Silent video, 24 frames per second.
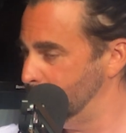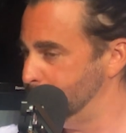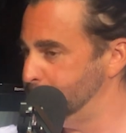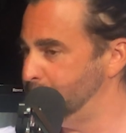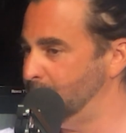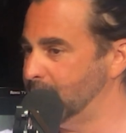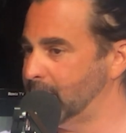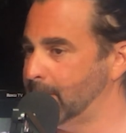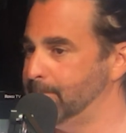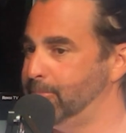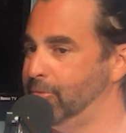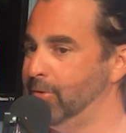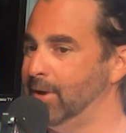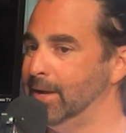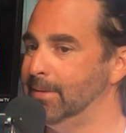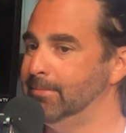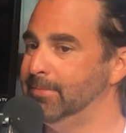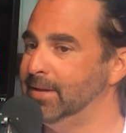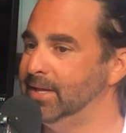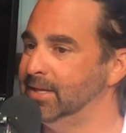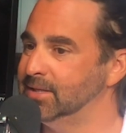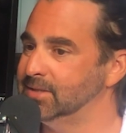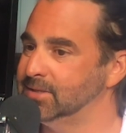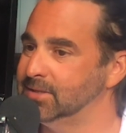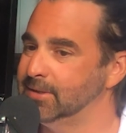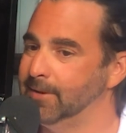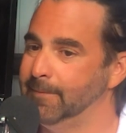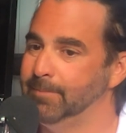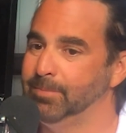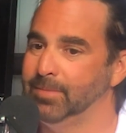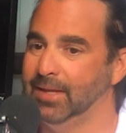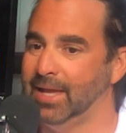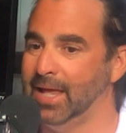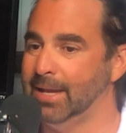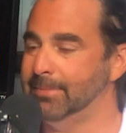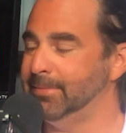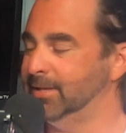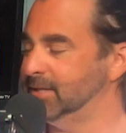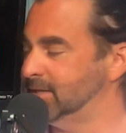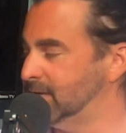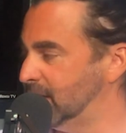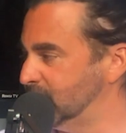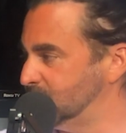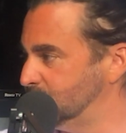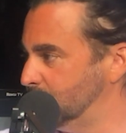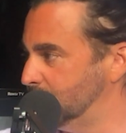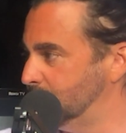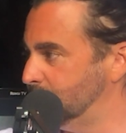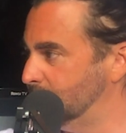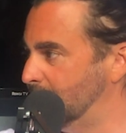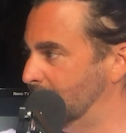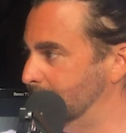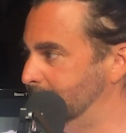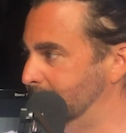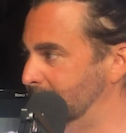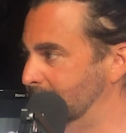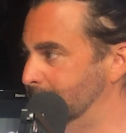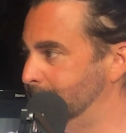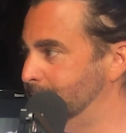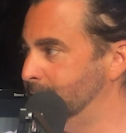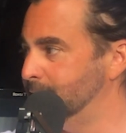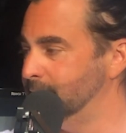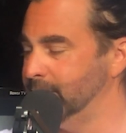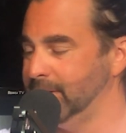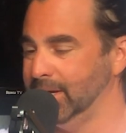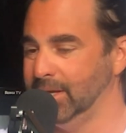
book appointments, get them in touch with the right people.